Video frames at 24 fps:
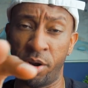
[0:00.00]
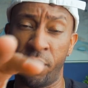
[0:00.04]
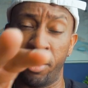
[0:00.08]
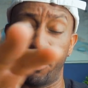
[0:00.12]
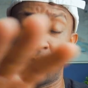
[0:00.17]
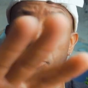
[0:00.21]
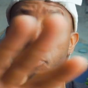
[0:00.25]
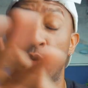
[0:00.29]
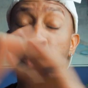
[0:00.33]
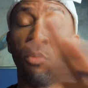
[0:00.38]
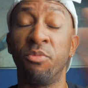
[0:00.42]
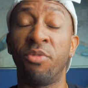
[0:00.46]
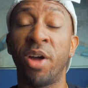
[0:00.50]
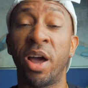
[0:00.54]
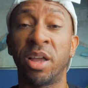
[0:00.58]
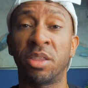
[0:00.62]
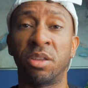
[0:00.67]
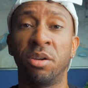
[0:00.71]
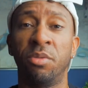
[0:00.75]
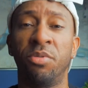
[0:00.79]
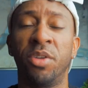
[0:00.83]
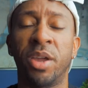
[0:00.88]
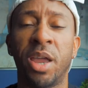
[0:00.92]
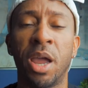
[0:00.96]
the form
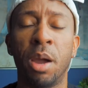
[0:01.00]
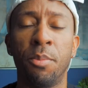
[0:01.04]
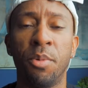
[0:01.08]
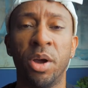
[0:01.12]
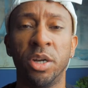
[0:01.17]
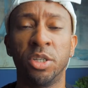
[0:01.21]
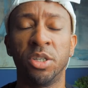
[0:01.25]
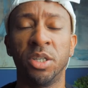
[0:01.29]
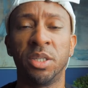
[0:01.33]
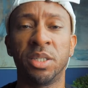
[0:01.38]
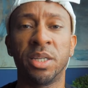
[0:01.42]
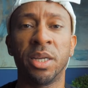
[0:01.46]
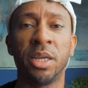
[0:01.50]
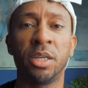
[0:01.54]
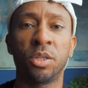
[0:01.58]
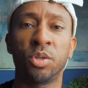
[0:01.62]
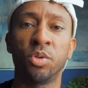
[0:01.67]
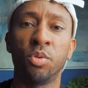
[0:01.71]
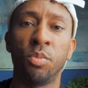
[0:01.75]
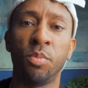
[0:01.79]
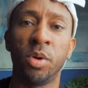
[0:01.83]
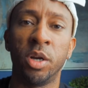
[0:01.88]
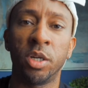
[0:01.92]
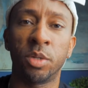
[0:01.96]
factor of the camera, I should say,
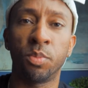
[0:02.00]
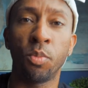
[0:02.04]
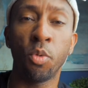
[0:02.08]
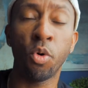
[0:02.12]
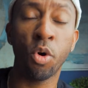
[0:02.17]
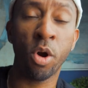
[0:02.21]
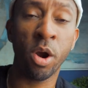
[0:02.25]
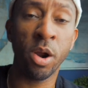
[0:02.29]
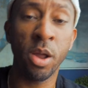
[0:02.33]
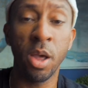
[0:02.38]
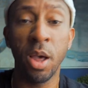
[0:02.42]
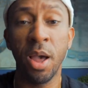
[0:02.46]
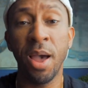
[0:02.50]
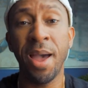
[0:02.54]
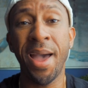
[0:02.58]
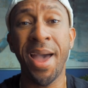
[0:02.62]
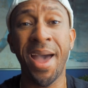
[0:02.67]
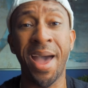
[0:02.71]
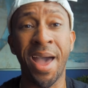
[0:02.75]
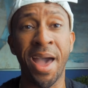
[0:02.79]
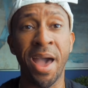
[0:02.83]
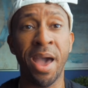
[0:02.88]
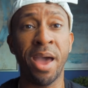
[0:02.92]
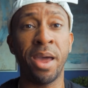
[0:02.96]
too much more,
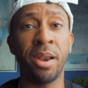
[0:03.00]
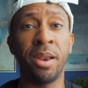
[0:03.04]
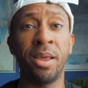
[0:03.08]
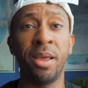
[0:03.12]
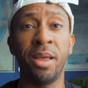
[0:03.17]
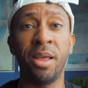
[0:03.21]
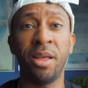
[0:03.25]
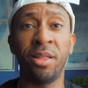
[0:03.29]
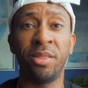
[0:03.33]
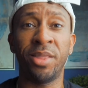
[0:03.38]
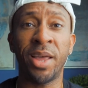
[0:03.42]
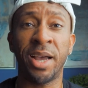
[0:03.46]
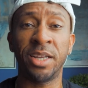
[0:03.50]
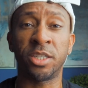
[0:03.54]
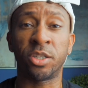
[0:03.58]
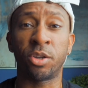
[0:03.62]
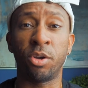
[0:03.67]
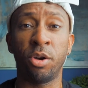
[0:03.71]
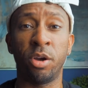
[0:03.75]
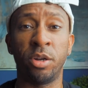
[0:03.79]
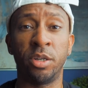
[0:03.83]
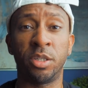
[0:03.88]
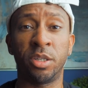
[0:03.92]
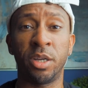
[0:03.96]
and that's good.